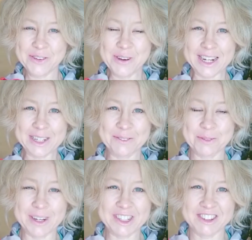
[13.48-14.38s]
Welcome to
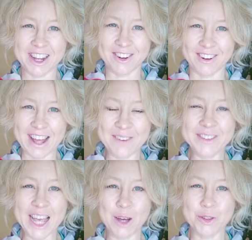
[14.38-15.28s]
my channel. I'm the
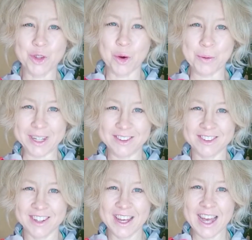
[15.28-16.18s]
Outdoor Witch,
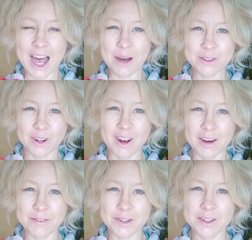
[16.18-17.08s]
outdoor
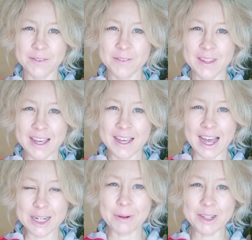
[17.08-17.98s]
lover,
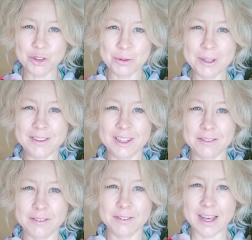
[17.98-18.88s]
animal intuitive,
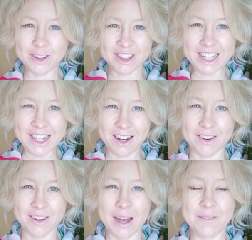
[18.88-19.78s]
energy
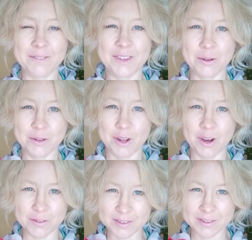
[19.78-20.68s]
healer, and the owner
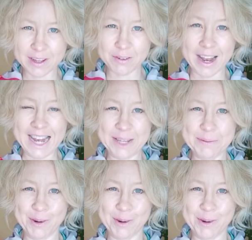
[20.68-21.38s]
of several animal